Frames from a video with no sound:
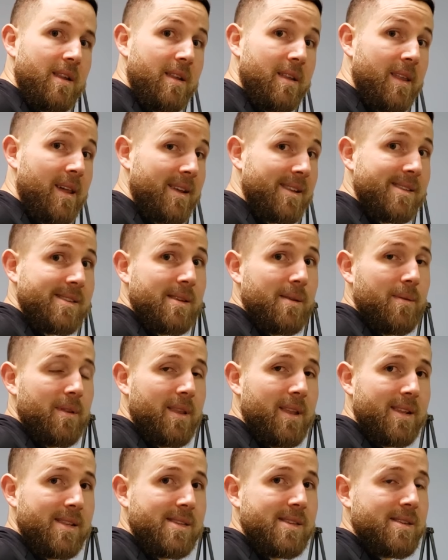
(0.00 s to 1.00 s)
that's
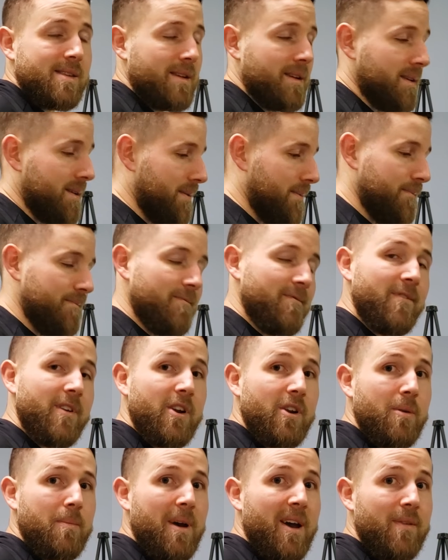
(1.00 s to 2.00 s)

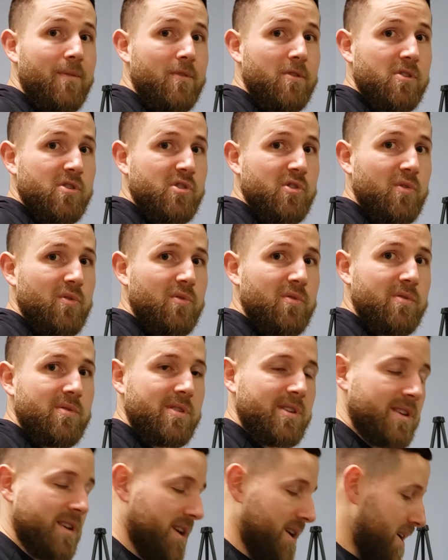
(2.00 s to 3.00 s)
very bad for the
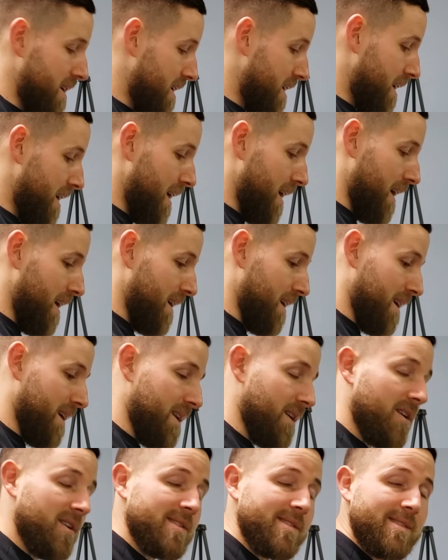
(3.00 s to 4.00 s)
shoulders,
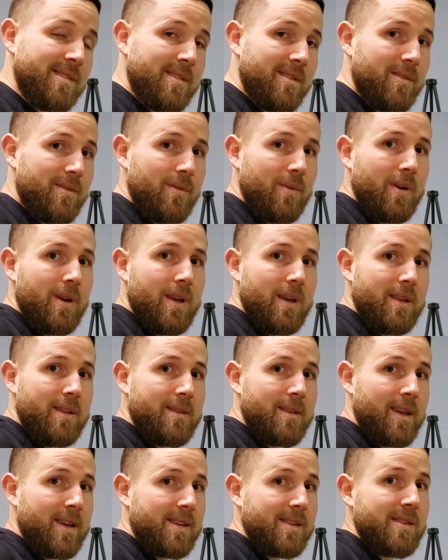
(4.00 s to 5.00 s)
and also
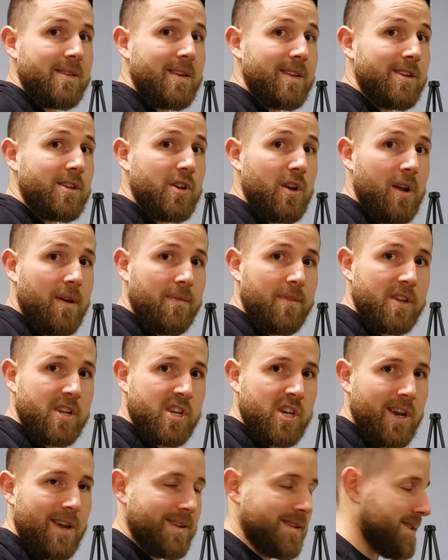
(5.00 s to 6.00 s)
takes tension off the
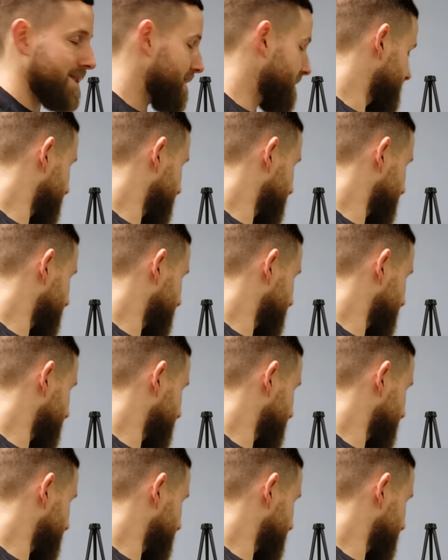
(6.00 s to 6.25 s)
chest.